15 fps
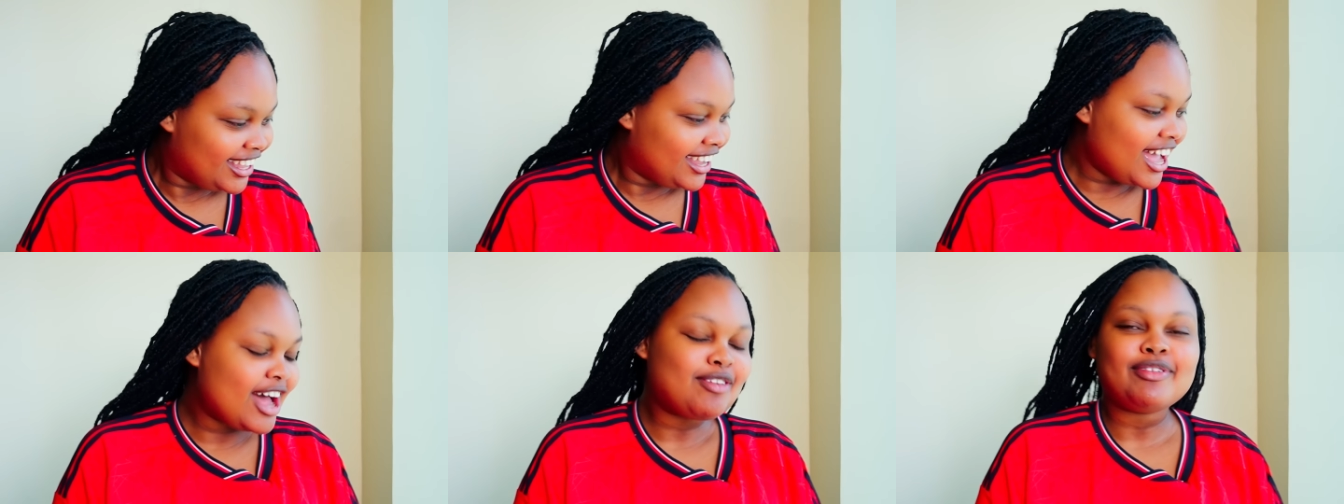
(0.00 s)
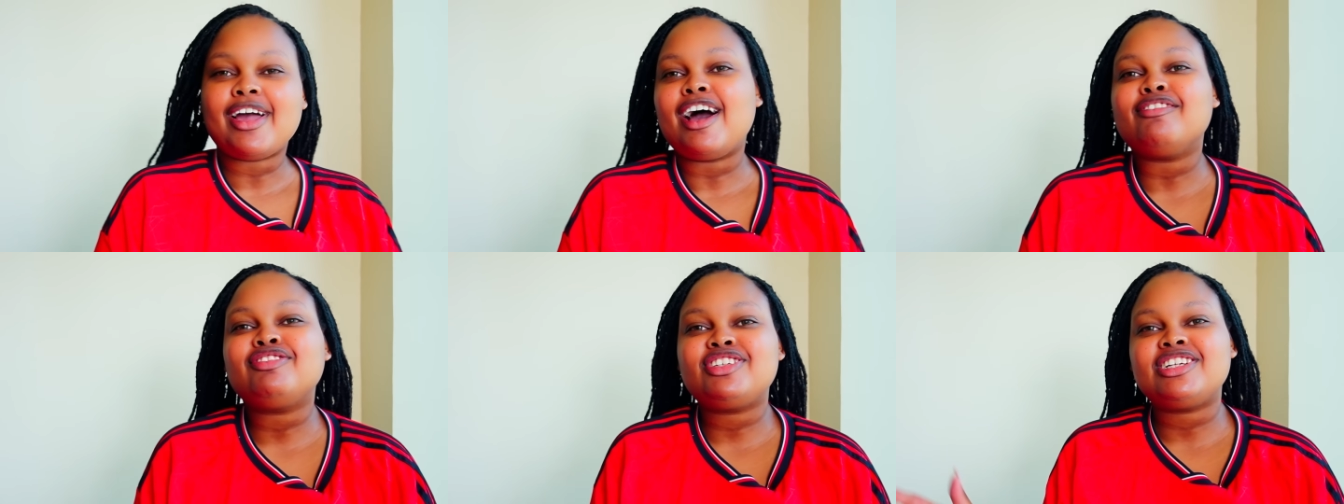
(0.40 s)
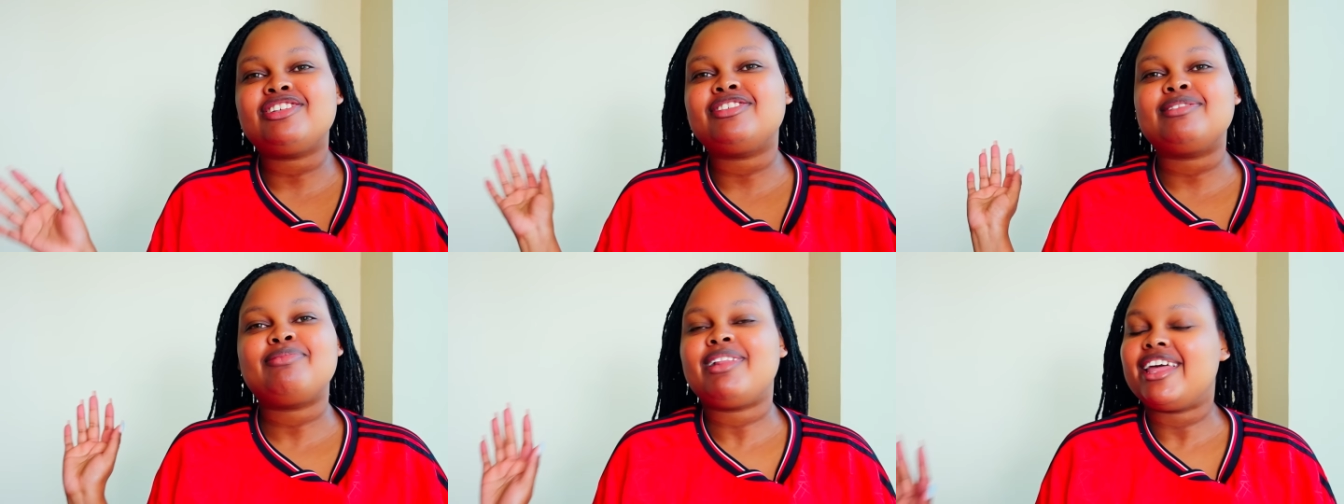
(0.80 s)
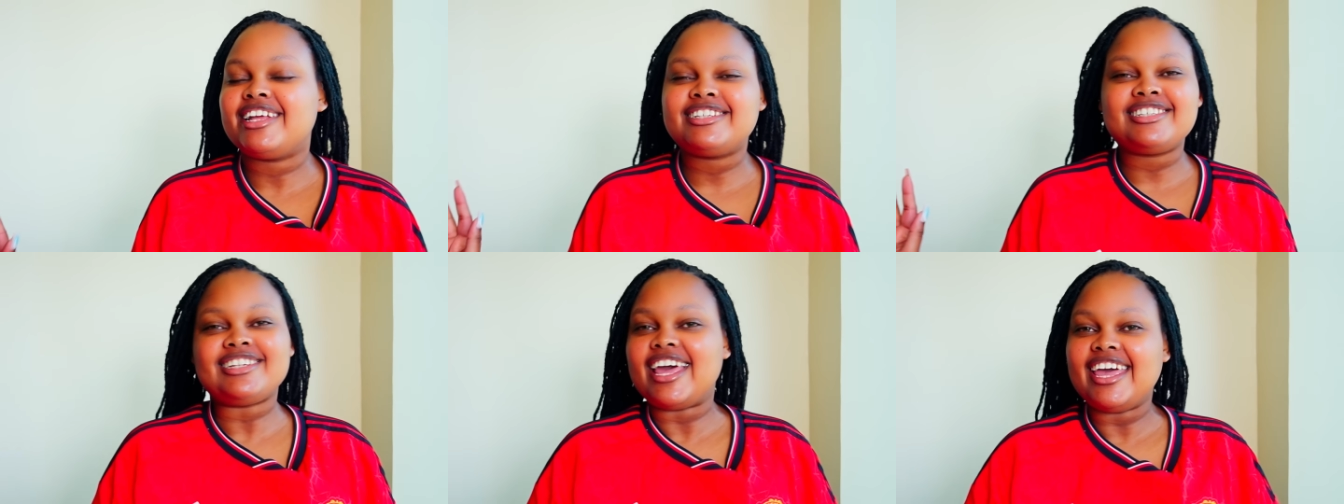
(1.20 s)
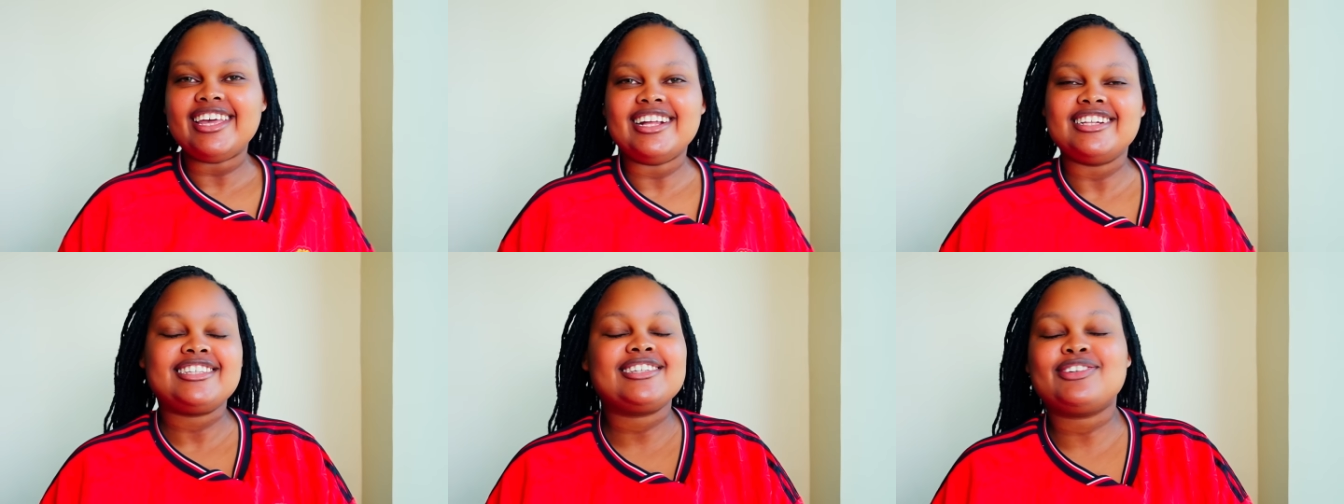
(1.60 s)
and we have children playing today
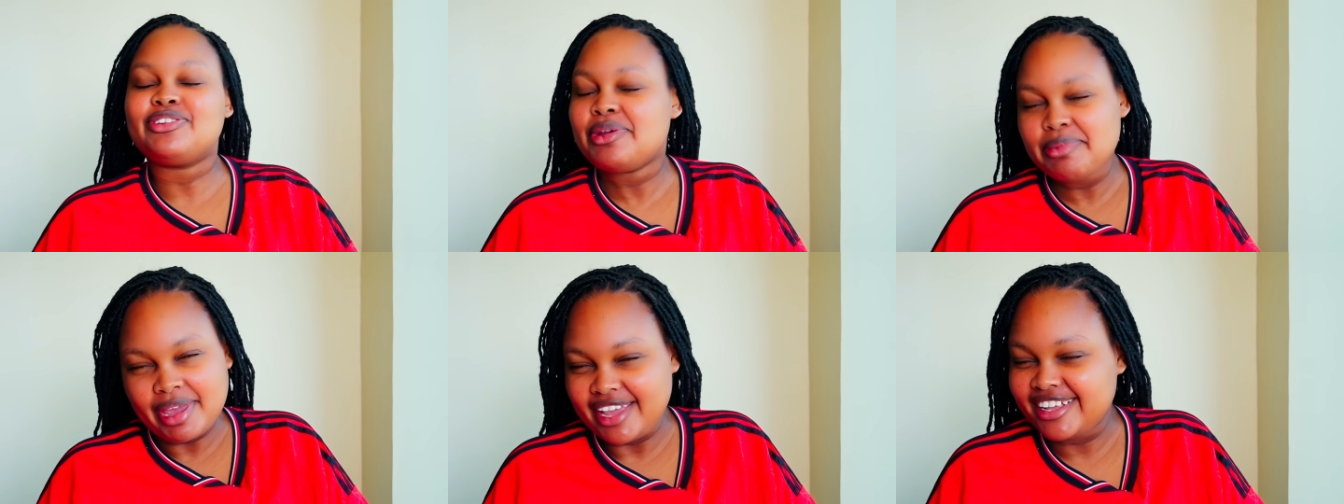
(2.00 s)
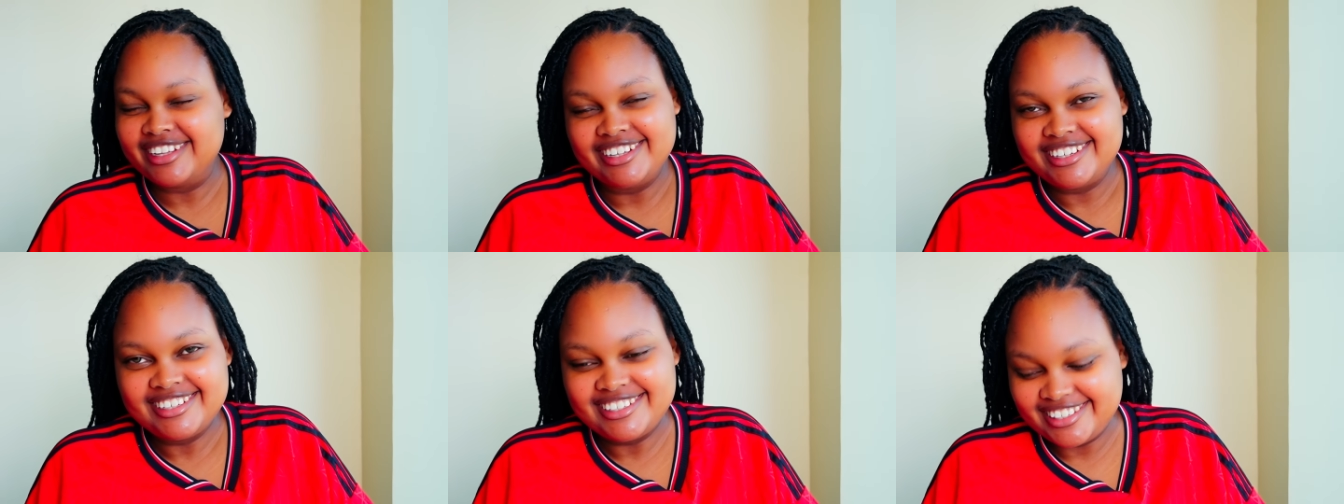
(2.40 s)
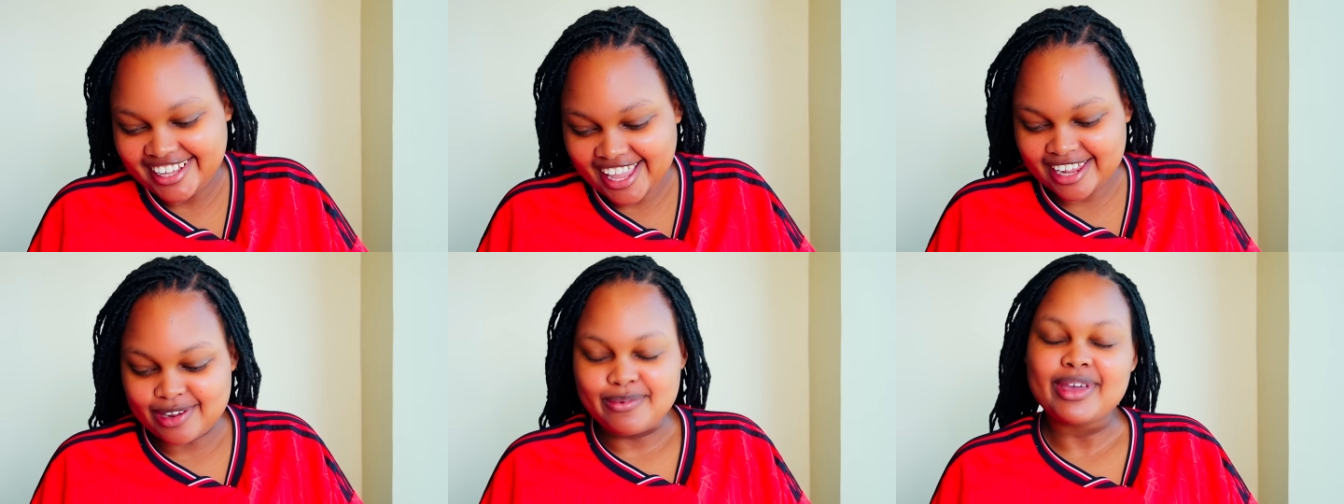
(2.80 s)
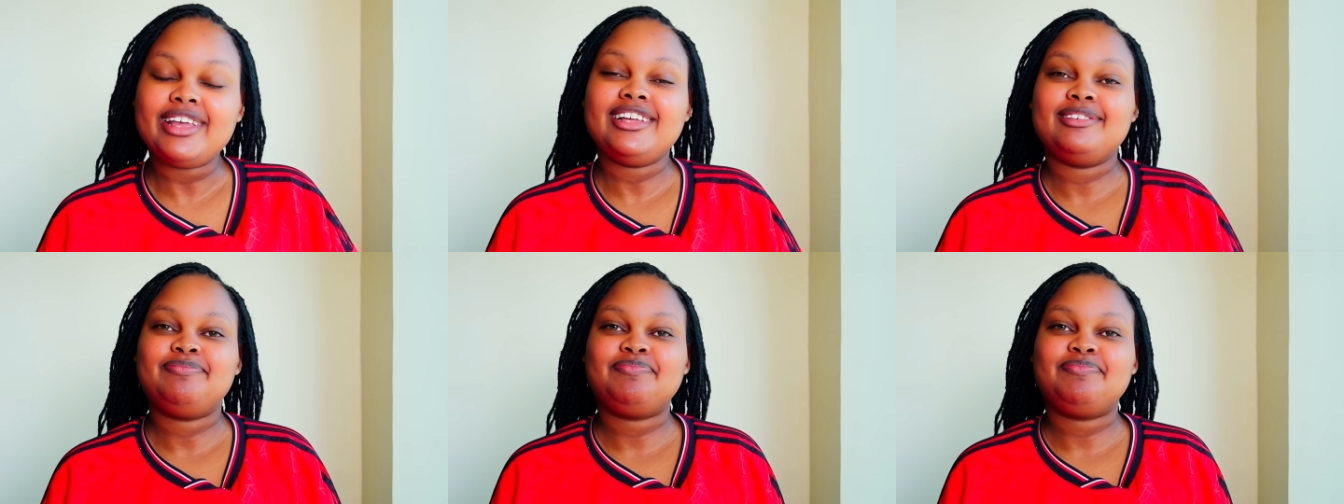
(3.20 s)
and screaming. Anyway,